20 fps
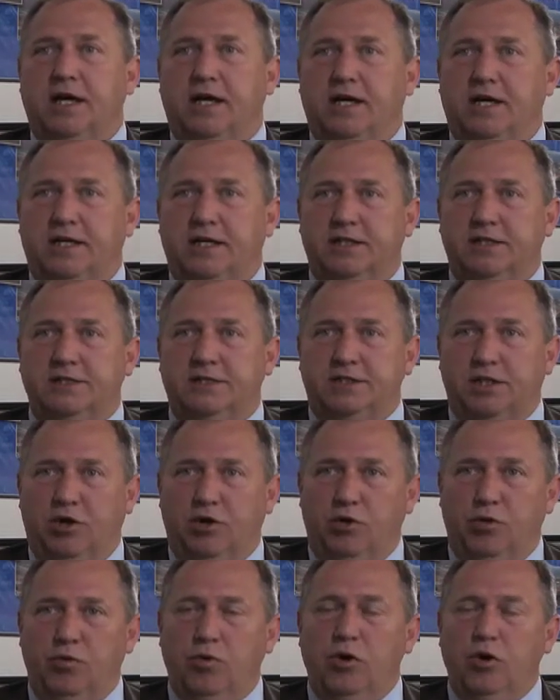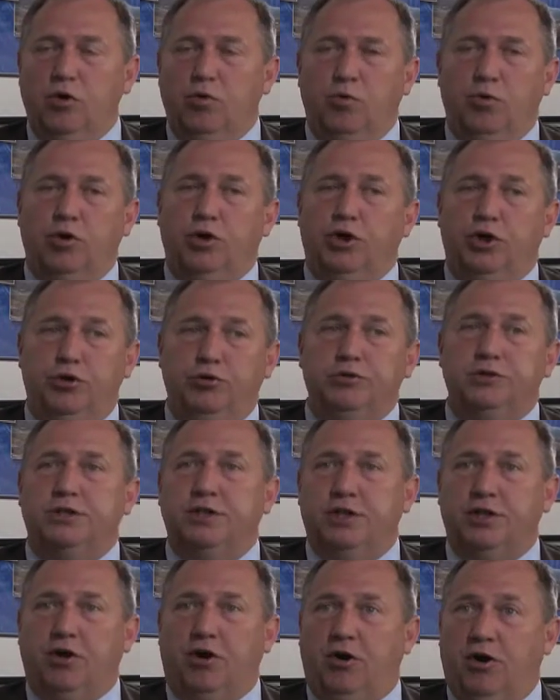And so we're
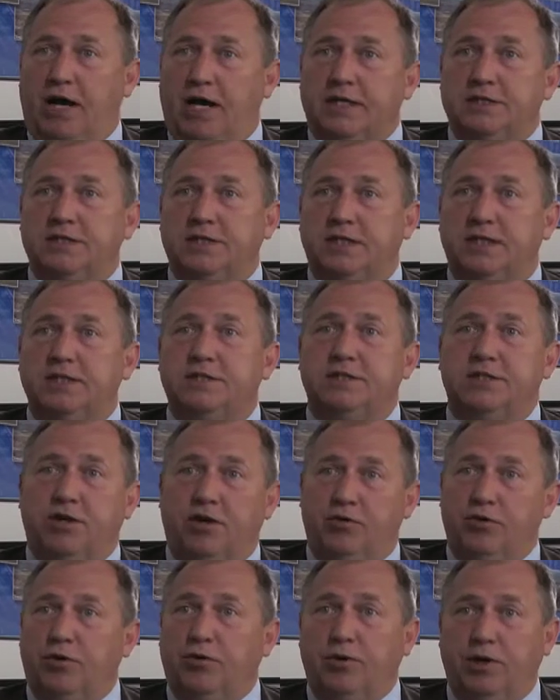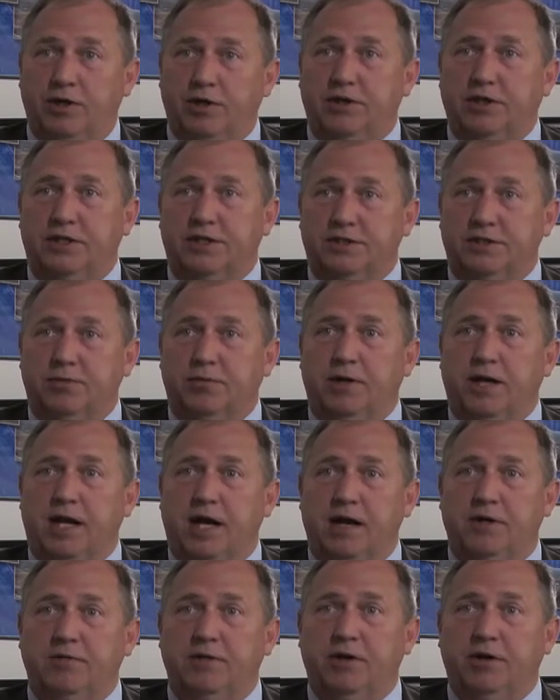using our assets and all the great things that we
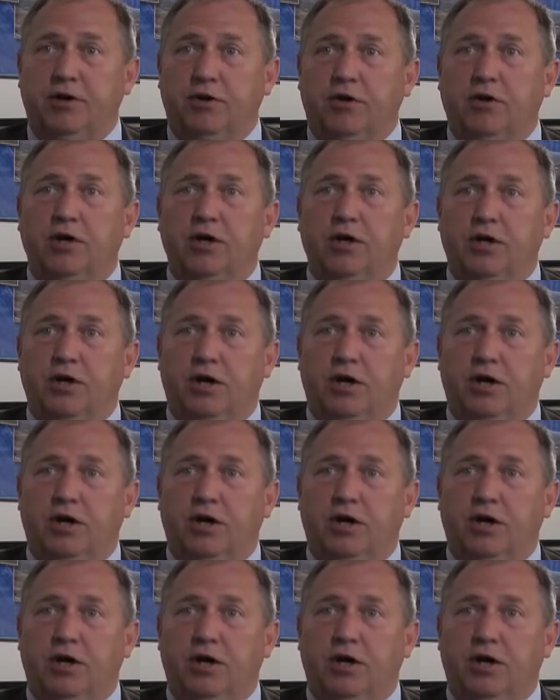have here